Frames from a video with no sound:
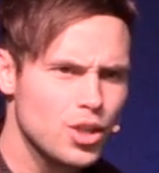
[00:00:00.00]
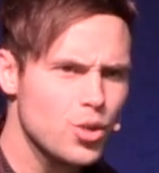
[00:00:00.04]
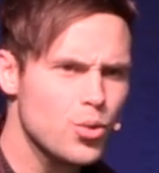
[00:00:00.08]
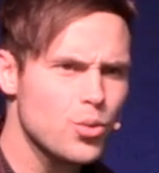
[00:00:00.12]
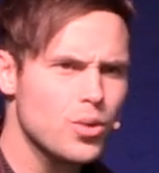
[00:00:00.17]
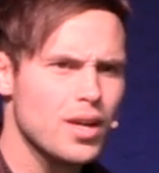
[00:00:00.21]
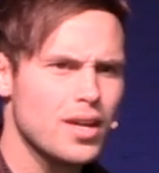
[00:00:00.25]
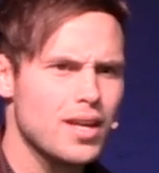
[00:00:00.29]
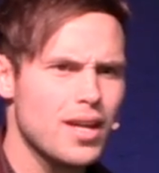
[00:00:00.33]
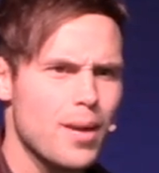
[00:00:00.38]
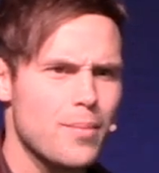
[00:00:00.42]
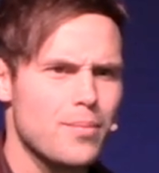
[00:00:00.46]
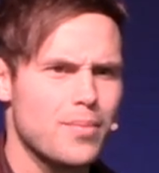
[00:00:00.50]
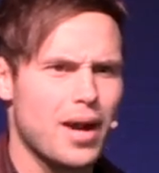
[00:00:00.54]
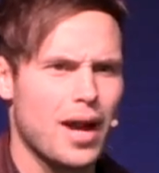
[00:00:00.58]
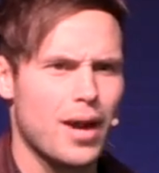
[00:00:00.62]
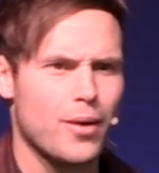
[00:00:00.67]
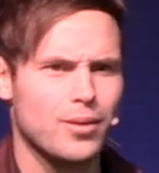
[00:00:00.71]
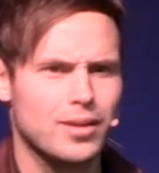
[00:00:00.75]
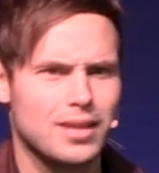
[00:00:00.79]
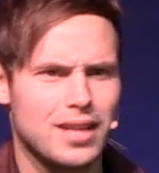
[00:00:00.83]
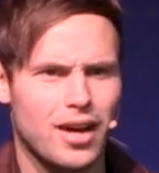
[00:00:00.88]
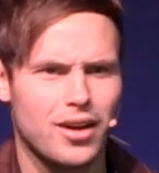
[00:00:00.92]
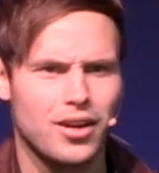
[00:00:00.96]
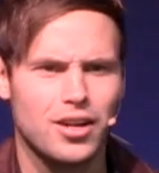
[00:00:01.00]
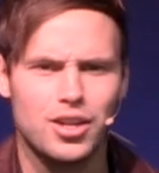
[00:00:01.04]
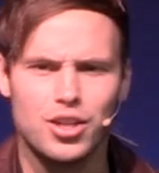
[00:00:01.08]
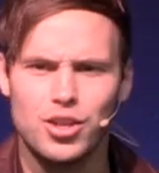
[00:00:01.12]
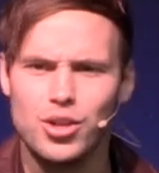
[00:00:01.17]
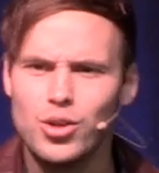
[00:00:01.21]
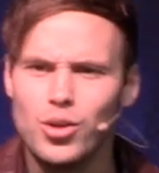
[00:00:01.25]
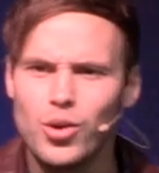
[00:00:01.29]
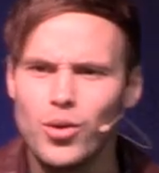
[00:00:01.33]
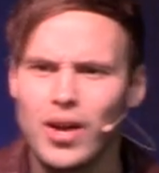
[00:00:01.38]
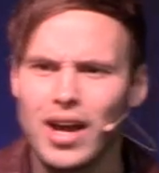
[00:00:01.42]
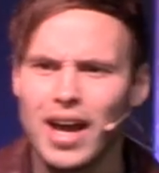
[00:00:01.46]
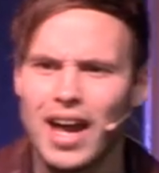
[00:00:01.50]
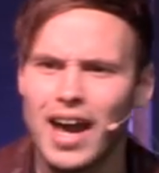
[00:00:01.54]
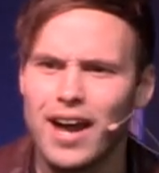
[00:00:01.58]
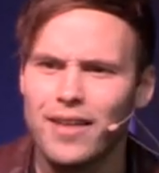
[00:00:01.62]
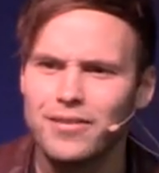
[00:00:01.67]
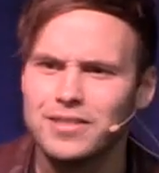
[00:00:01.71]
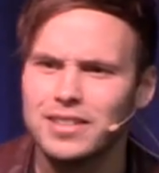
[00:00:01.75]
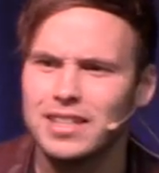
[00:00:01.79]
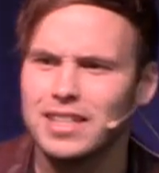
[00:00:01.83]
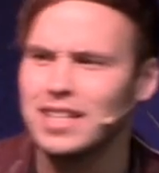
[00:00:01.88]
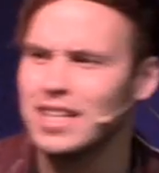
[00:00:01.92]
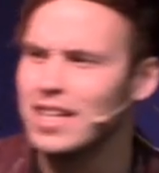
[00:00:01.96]
You can get by without it. You don't
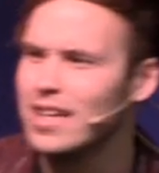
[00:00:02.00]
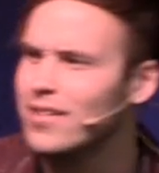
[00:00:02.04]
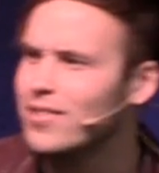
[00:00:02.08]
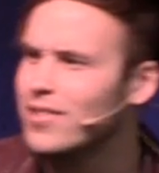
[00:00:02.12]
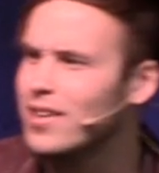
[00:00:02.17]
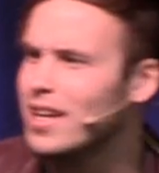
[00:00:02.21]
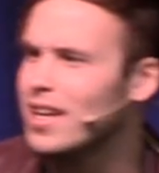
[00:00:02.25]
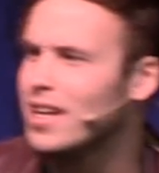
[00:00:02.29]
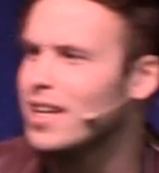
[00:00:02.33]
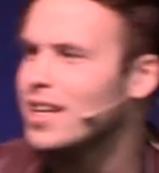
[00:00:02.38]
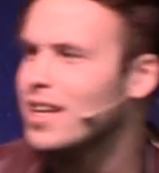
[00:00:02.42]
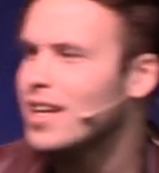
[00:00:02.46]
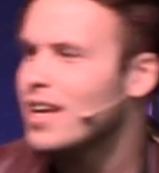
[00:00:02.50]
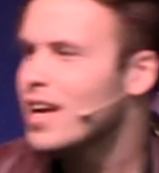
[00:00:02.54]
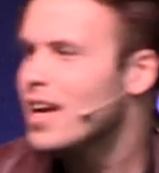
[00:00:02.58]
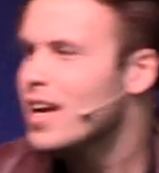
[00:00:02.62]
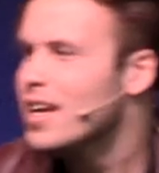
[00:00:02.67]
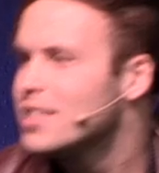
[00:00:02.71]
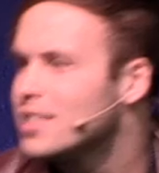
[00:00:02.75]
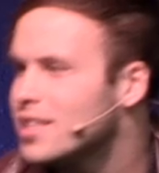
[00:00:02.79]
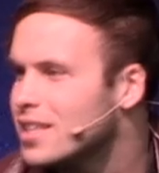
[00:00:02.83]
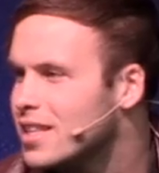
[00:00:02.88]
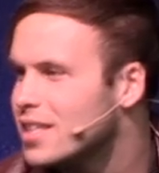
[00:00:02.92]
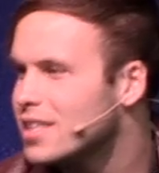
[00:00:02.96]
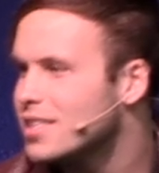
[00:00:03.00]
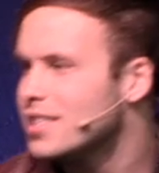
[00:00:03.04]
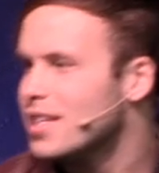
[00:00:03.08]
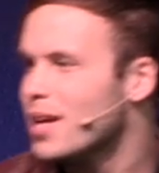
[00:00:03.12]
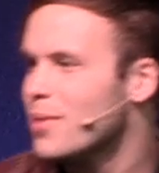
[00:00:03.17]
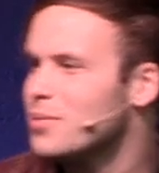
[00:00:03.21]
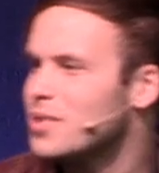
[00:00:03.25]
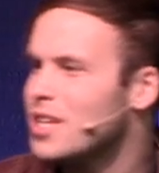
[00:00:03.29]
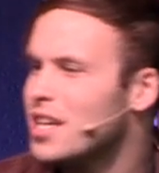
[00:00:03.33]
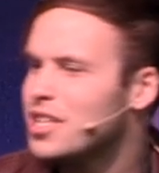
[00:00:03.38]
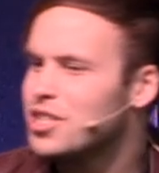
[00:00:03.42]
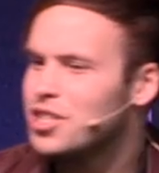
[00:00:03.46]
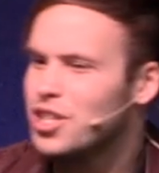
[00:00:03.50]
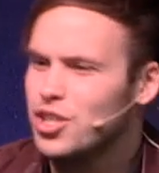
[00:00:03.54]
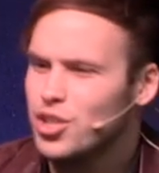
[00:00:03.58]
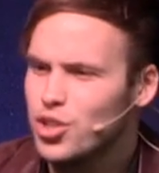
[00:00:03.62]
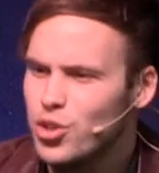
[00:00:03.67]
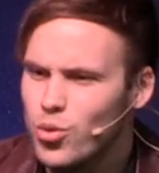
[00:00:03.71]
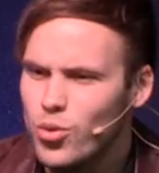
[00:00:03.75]
have to give in to this temptation.